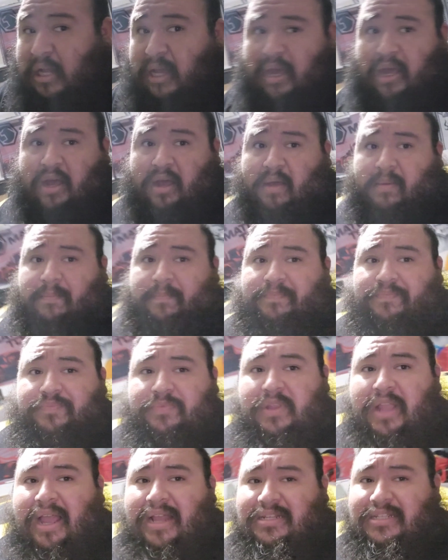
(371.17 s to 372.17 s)

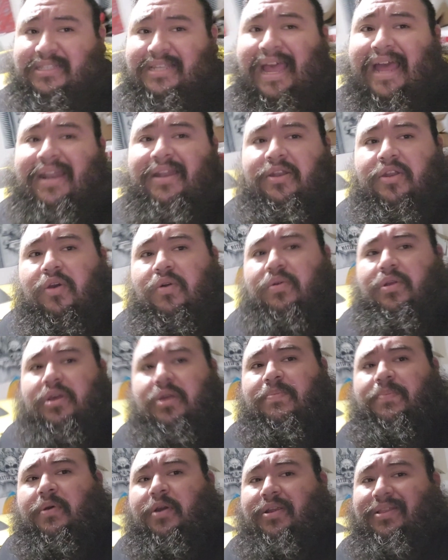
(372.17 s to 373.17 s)
I just had a known
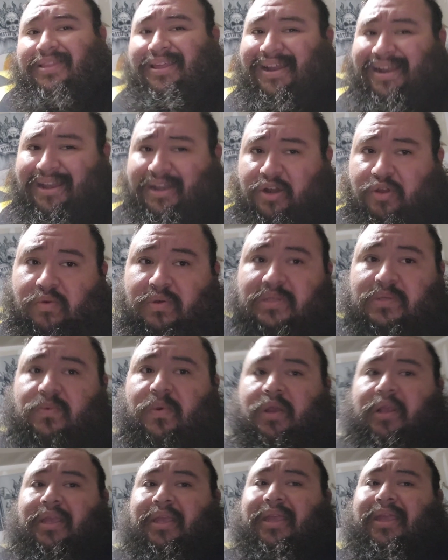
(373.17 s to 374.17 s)
good part that I knew was
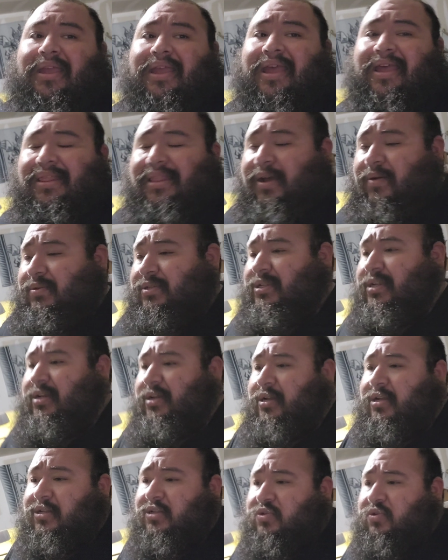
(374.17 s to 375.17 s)
working and that was going
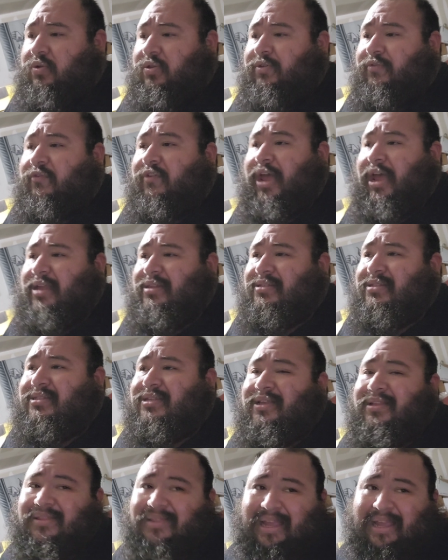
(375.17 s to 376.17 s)
to control the
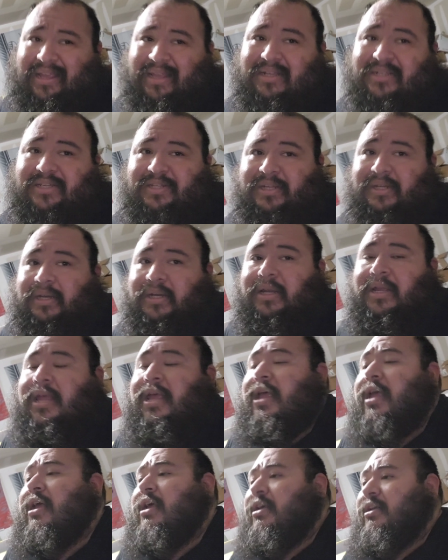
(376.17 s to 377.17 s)
fans like it should.
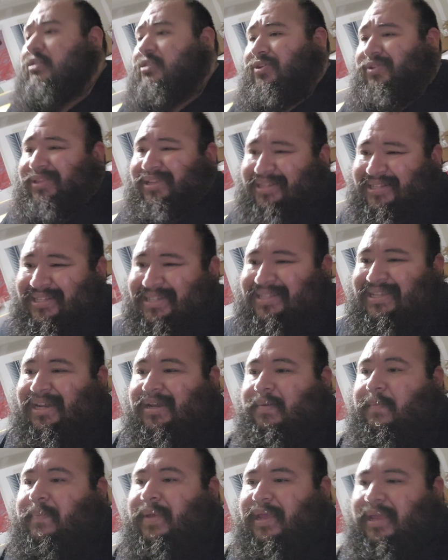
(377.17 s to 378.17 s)
So this is
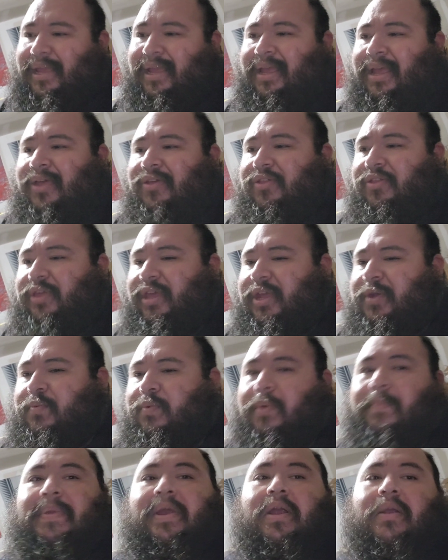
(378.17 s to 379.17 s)
going to be the
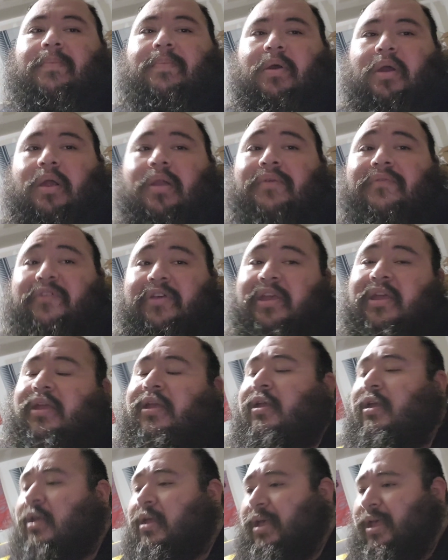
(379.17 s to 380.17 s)
repair part of it,
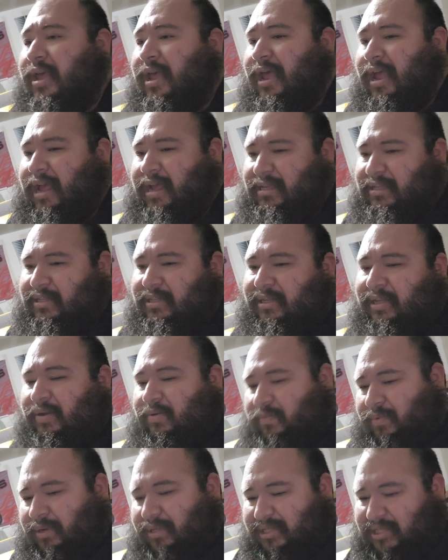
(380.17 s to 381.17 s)
as
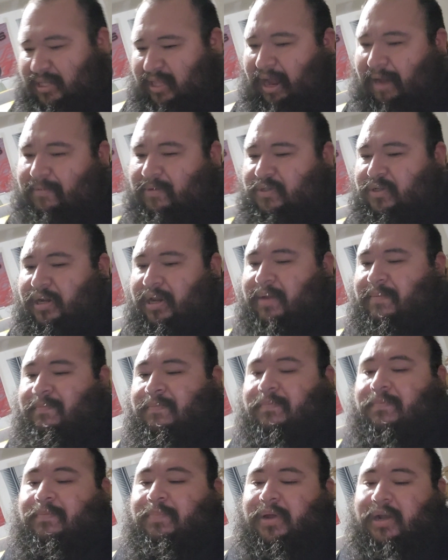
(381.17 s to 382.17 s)
it was a live
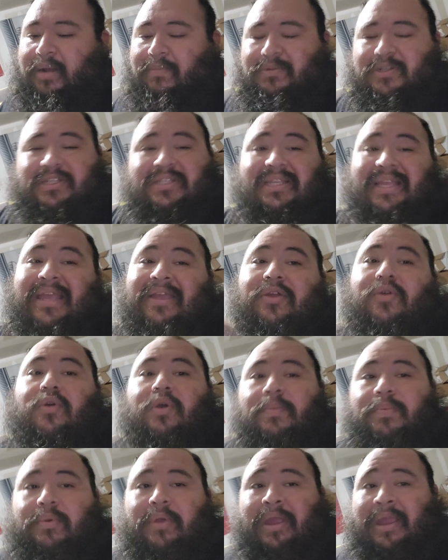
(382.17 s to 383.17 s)
stream, but I'm just
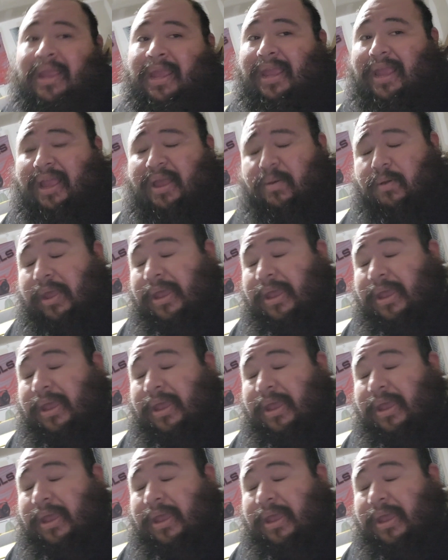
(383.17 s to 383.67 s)
incorporating